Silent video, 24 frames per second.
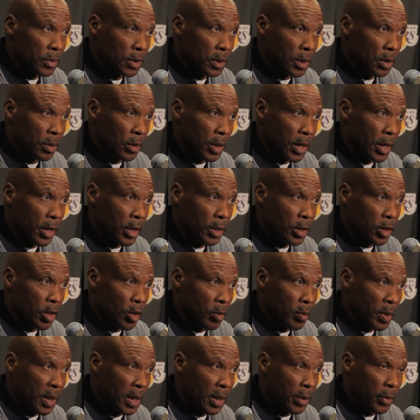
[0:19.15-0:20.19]
you know, Gary
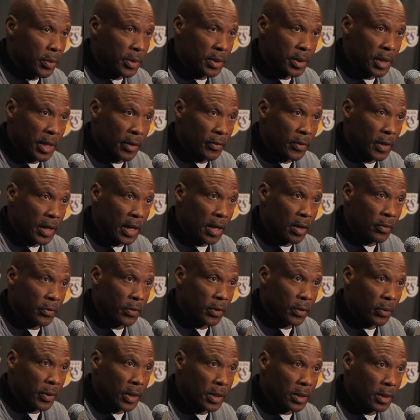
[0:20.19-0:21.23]
told me that he was definitely out for
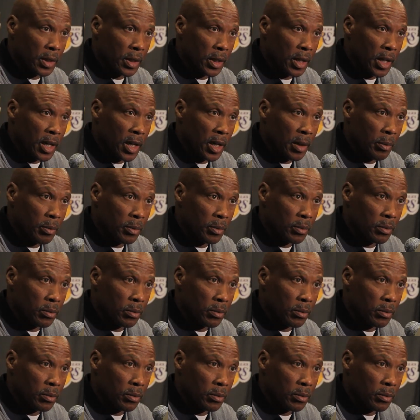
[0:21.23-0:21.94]
the rest of the game.